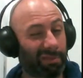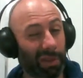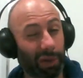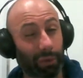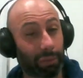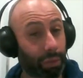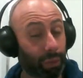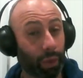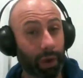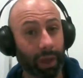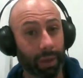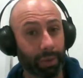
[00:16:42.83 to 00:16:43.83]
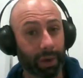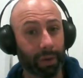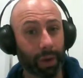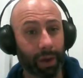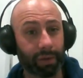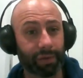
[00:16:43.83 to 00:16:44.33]
It would work out pretty
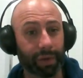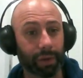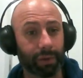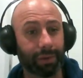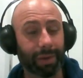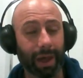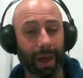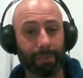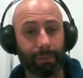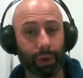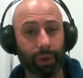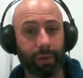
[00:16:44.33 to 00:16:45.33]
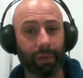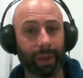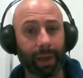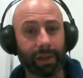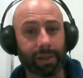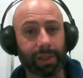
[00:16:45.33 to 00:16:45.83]
well if we could manoeuvre
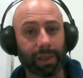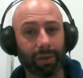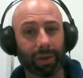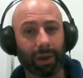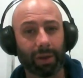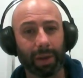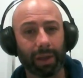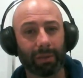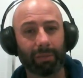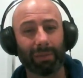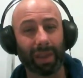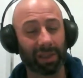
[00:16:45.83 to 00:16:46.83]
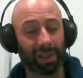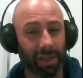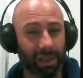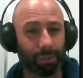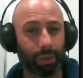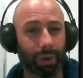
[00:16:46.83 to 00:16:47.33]
that deal. I mean, because it
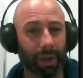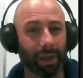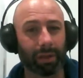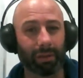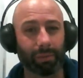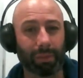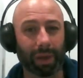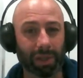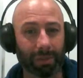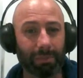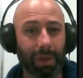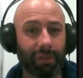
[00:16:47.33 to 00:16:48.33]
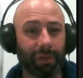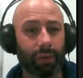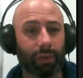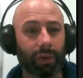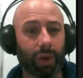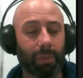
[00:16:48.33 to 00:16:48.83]
is pretty much a
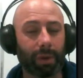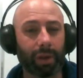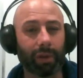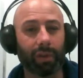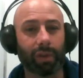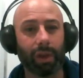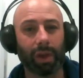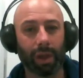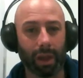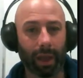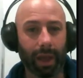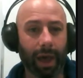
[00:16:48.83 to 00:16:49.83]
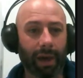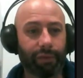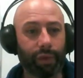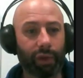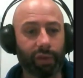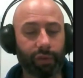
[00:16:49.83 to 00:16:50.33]
midfield dominant
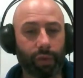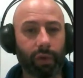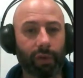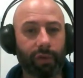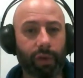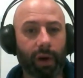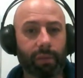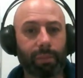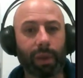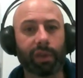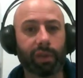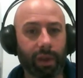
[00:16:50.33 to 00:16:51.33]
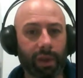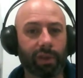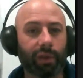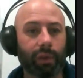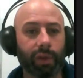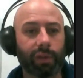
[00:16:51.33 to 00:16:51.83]
first 4 or 5 picks, and then you
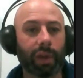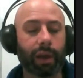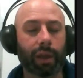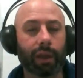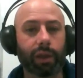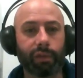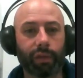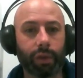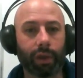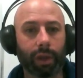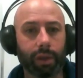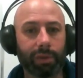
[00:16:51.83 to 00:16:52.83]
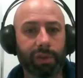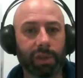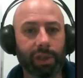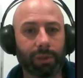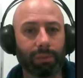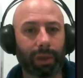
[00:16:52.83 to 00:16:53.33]
sort of start getting a few key
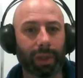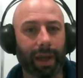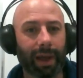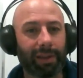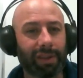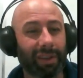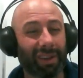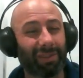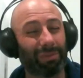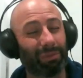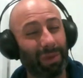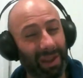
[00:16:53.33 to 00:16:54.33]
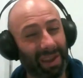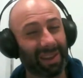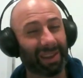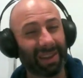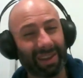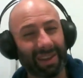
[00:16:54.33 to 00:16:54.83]
position players. It'd
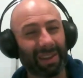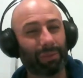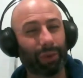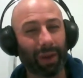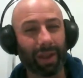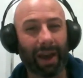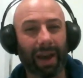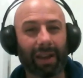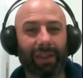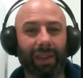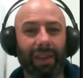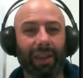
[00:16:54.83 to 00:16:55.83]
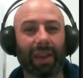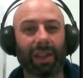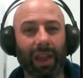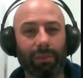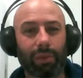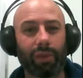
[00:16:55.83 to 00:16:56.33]
be pretty hard to get
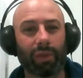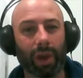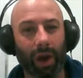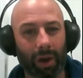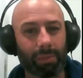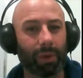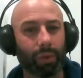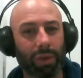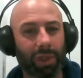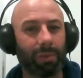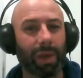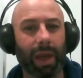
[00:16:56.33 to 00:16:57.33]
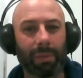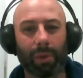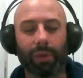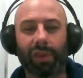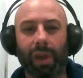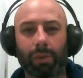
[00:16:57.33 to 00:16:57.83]
that move going, but would you be happy
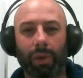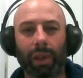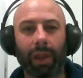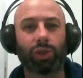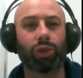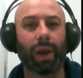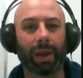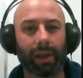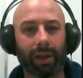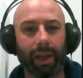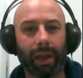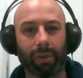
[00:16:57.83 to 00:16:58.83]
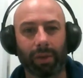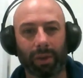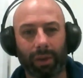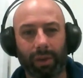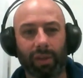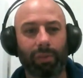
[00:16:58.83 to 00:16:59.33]
with something like that, trading down
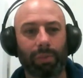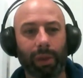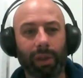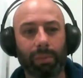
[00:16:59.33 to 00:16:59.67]
to split the